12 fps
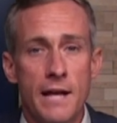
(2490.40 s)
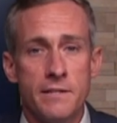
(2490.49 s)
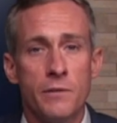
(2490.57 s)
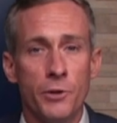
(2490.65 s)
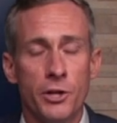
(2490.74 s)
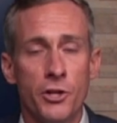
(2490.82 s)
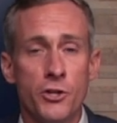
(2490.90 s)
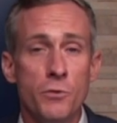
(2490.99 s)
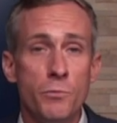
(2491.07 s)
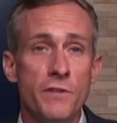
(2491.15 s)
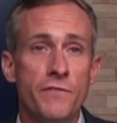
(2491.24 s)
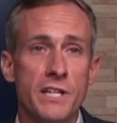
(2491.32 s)
The last thing we're going to
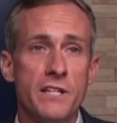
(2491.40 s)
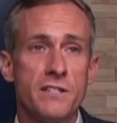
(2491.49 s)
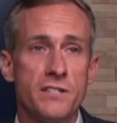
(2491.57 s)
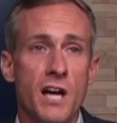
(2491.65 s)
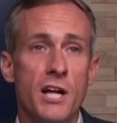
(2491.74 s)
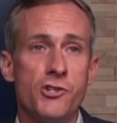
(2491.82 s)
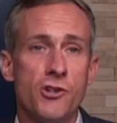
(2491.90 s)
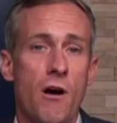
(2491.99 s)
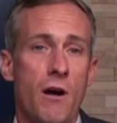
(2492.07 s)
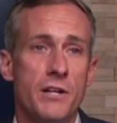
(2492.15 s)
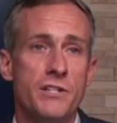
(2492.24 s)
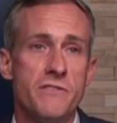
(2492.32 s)
do briefly is touch
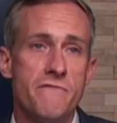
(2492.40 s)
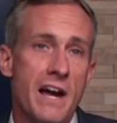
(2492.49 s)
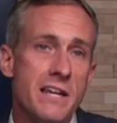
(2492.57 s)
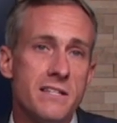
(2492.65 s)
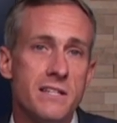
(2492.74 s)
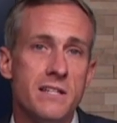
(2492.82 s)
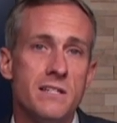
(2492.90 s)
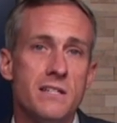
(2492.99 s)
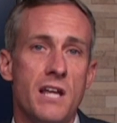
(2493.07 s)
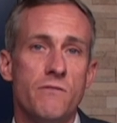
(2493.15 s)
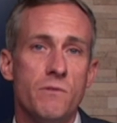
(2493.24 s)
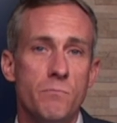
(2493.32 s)
on
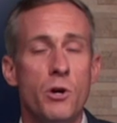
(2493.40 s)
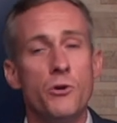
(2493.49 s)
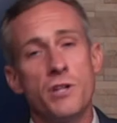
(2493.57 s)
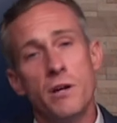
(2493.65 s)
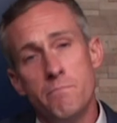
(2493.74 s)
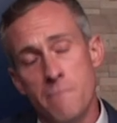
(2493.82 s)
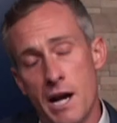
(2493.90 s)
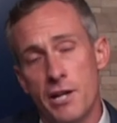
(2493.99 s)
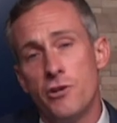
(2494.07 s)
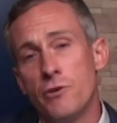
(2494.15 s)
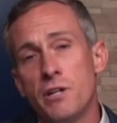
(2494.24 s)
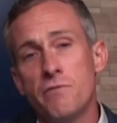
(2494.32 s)
devices and remote
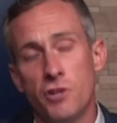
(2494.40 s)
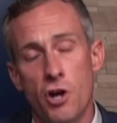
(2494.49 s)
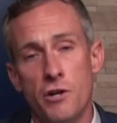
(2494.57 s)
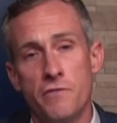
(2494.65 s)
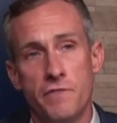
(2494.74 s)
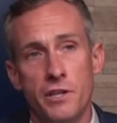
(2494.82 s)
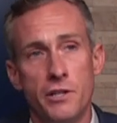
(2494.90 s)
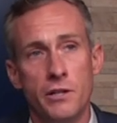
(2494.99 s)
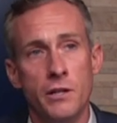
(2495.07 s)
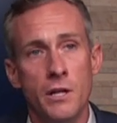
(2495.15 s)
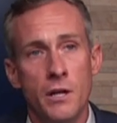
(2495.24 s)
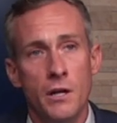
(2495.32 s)
monitoring for heart
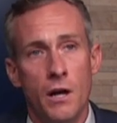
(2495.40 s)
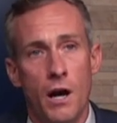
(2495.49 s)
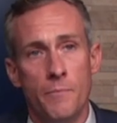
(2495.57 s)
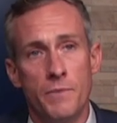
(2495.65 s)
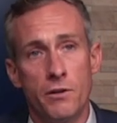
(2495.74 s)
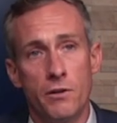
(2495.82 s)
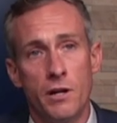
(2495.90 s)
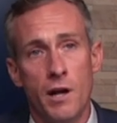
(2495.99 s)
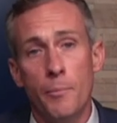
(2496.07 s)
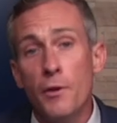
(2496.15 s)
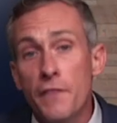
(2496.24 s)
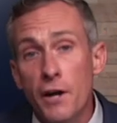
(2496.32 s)
failure. Um, there are
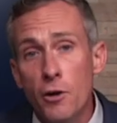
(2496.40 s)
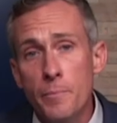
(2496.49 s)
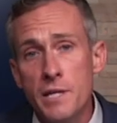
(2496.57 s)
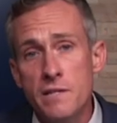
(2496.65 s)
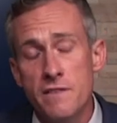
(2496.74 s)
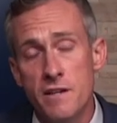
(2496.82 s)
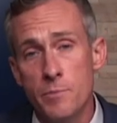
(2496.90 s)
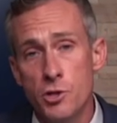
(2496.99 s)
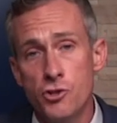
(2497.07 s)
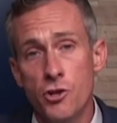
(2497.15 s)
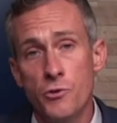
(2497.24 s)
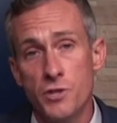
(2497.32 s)
a couple therapies that have
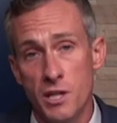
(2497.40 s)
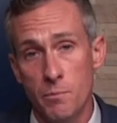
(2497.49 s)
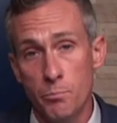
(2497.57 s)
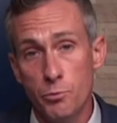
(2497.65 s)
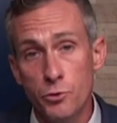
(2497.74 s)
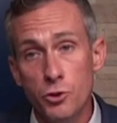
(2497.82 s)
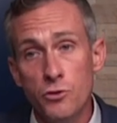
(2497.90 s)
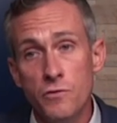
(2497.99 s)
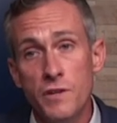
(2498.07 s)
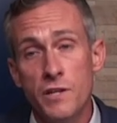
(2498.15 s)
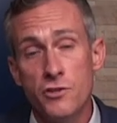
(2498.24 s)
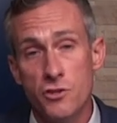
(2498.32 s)
been shown to
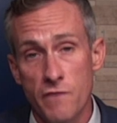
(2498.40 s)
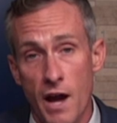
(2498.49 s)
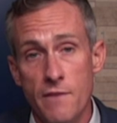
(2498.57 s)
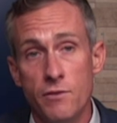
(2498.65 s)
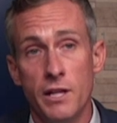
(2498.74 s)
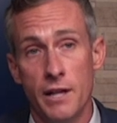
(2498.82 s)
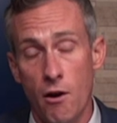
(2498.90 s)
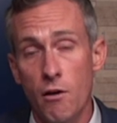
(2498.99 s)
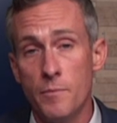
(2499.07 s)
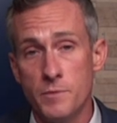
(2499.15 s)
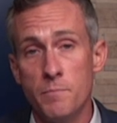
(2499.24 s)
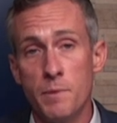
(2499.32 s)
improve survival and
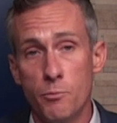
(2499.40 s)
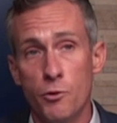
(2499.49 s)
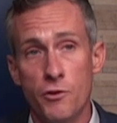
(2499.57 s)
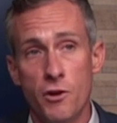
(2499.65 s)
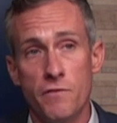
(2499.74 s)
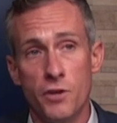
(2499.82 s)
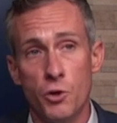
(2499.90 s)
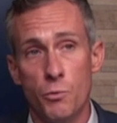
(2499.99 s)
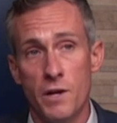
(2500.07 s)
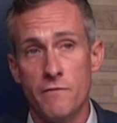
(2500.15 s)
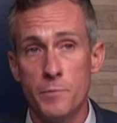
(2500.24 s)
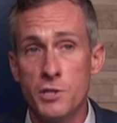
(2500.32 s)
outcomes in people with heart
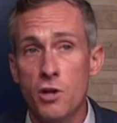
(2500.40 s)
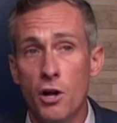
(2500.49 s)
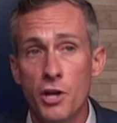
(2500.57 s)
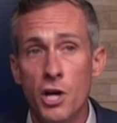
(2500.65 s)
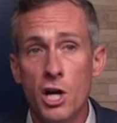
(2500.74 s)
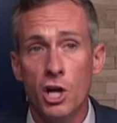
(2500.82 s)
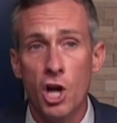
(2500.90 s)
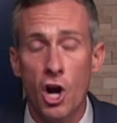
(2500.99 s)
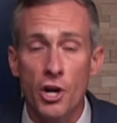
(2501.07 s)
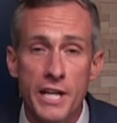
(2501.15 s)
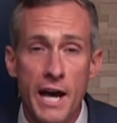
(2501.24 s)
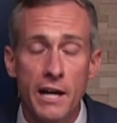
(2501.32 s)
failure. One of them is called
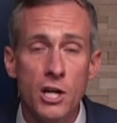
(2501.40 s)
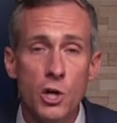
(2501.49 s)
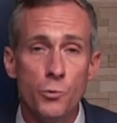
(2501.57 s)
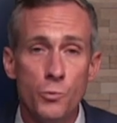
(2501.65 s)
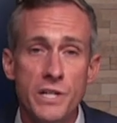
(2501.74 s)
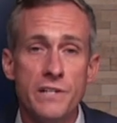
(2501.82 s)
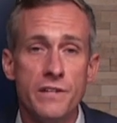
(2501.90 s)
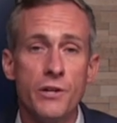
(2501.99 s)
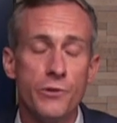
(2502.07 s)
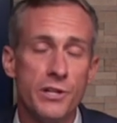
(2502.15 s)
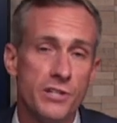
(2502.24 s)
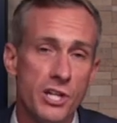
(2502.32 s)
cardiac
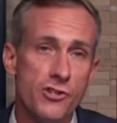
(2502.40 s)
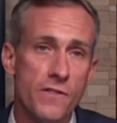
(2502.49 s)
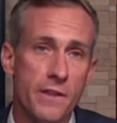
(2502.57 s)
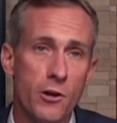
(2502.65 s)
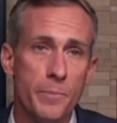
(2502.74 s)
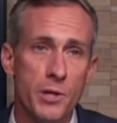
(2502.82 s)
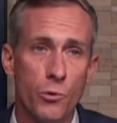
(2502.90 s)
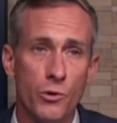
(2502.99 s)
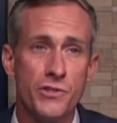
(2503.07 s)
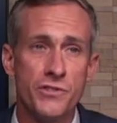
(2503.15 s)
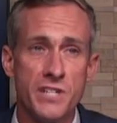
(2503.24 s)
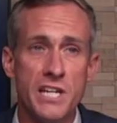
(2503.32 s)
resynchronization therapy,
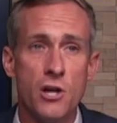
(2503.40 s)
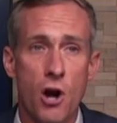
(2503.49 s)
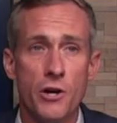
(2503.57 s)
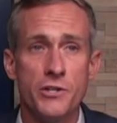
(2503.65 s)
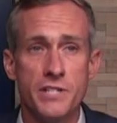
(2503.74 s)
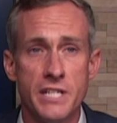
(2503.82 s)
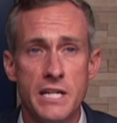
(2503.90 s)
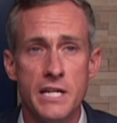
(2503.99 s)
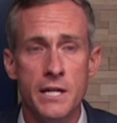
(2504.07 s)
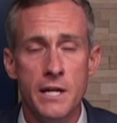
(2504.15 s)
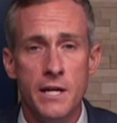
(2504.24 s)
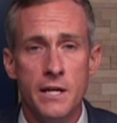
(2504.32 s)
or
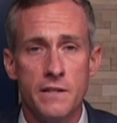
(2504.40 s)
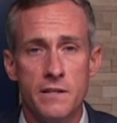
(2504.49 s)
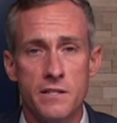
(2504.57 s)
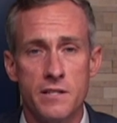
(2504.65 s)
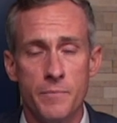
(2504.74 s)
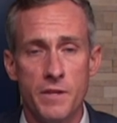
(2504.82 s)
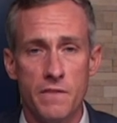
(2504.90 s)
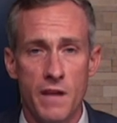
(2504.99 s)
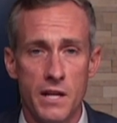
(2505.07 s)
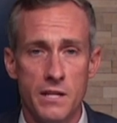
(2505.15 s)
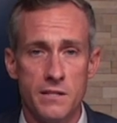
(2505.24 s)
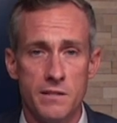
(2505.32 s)
CRT. This is
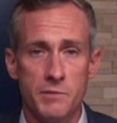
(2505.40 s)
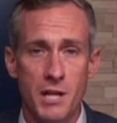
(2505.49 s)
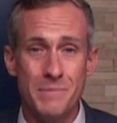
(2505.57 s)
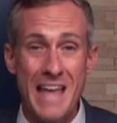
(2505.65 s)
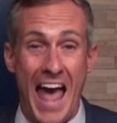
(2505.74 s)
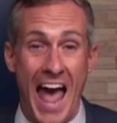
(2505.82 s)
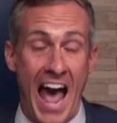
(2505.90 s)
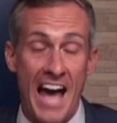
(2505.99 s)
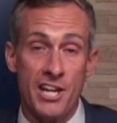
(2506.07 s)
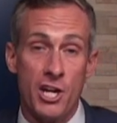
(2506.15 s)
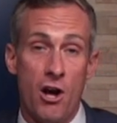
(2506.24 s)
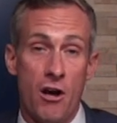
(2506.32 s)
something that is sometimes
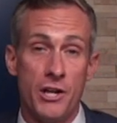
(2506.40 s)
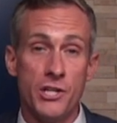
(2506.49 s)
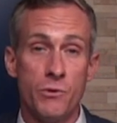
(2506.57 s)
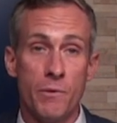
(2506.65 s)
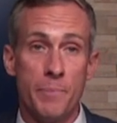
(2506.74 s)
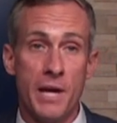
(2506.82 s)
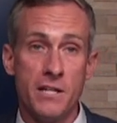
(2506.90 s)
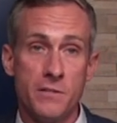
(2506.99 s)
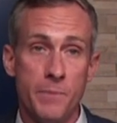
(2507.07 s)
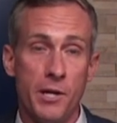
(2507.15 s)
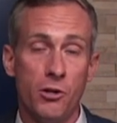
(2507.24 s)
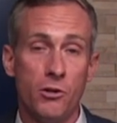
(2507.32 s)
added on to a
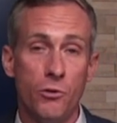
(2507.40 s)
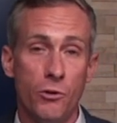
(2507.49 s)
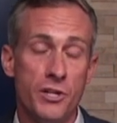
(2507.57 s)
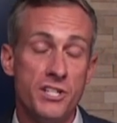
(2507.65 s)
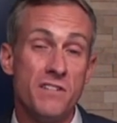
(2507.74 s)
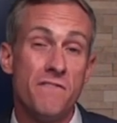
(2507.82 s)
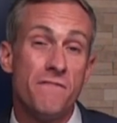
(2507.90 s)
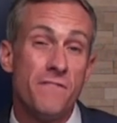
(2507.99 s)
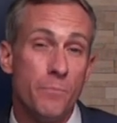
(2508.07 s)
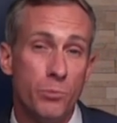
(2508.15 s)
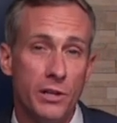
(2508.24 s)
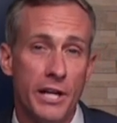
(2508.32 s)
pacemaker or a
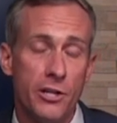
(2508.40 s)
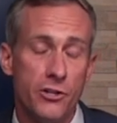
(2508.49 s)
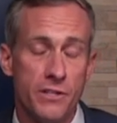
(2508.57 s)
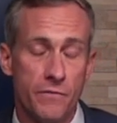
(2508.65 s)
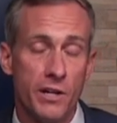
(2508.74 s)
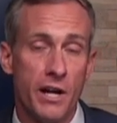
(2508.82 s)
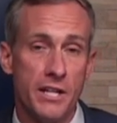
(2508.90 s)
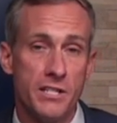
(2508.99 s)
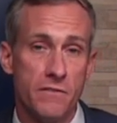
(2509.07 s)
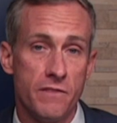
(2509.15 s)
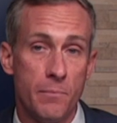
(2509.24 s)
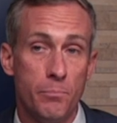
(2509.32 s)
defibrillator, different
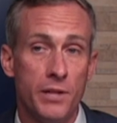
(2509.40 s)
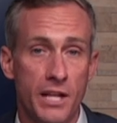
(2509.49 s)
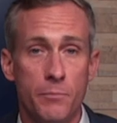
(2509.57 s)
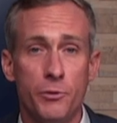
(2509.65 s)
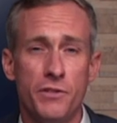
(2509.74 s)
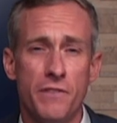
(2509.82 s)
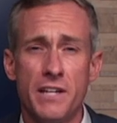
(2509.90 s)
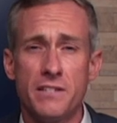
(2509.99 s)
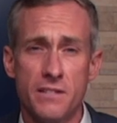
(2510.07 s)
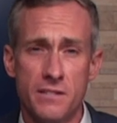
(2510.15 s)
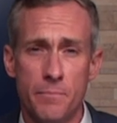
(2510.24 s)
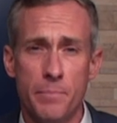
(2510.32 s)
kinds of implantable
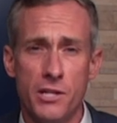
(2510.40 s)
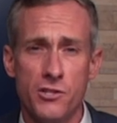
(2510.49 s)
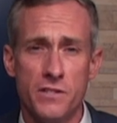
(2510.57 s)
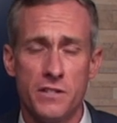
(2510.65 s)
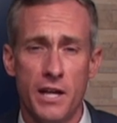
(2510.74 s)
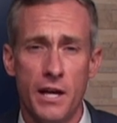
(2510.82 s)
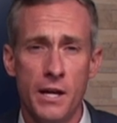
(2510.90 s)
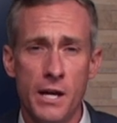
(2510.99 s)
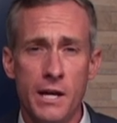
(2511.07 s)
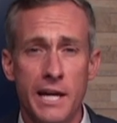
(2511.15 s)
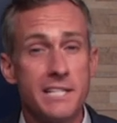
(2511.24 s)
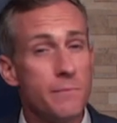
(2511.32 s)
devices some patients get.
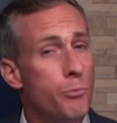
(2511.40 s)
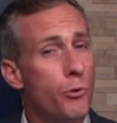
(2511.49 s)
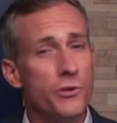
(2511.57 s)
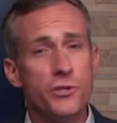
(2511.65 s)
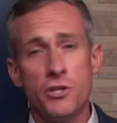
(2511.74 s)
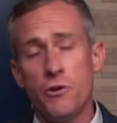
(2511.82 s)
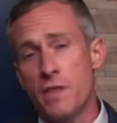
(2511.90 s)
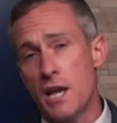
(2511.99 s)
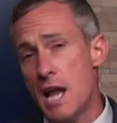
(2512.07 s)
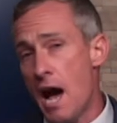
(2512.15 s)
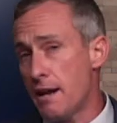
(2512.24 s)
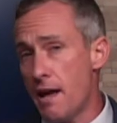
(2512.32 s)
It's important to know
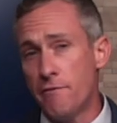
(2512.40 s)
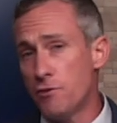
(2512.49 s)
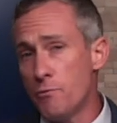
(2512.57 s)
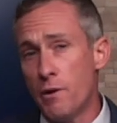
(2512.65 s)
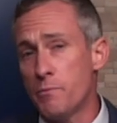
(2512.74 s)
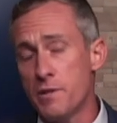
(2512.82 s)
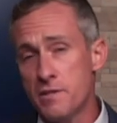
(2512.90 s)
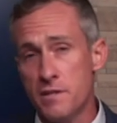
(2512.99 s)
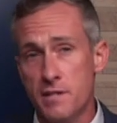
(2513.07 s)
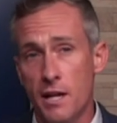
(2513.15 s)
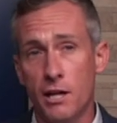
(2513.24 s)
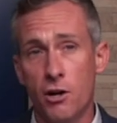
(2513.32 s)
that not everyone with
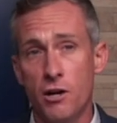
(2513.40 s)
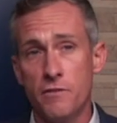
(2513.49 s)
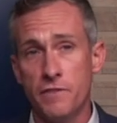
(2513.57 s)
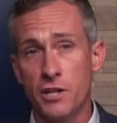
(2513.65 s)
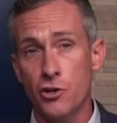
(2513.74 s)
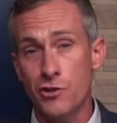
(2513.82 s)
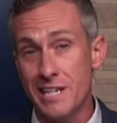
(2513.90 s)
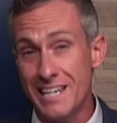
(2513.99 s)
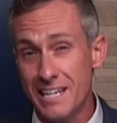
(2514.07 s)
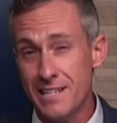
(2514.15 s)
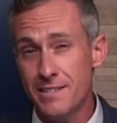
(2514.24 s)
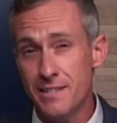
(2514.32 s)
systolic heart failure
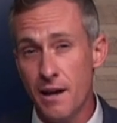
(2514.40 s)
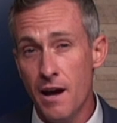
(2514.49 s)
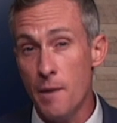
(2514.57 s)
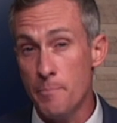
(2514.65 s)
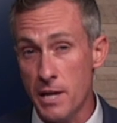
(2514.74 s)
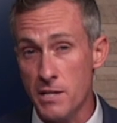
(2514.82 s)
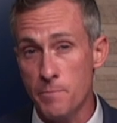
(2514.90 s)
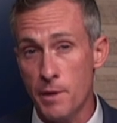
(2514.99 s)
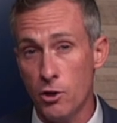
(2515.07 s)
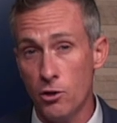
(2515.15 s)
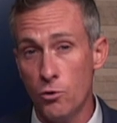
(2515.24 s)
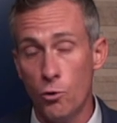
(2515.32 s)
needs a
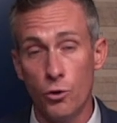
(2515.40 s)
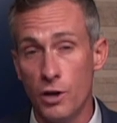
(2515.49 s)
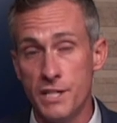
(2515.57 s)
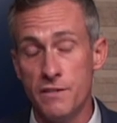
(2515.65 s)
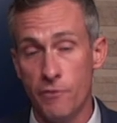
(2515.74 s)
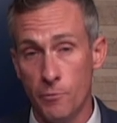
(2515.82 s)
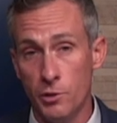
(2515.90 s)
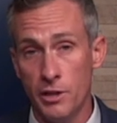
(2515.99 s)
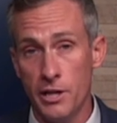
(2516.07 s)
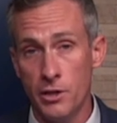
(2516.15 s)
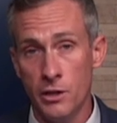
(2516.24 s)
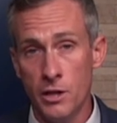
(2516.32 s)
pacemaker or a
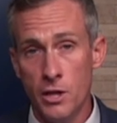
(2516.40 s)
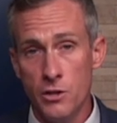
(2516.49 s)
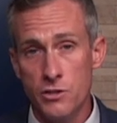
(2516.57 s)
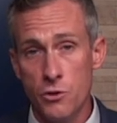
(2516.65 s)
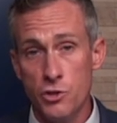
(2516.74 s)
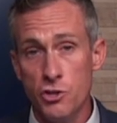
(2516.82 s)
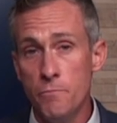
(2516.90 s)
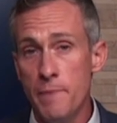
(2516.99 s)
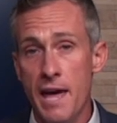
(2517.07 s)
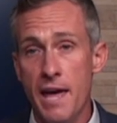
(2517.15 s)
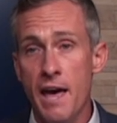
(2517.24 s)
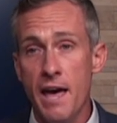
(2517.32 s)
defibrillator. So you
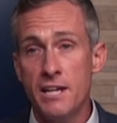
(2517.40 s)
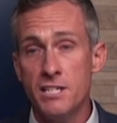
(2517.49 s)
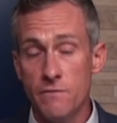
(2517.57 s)
may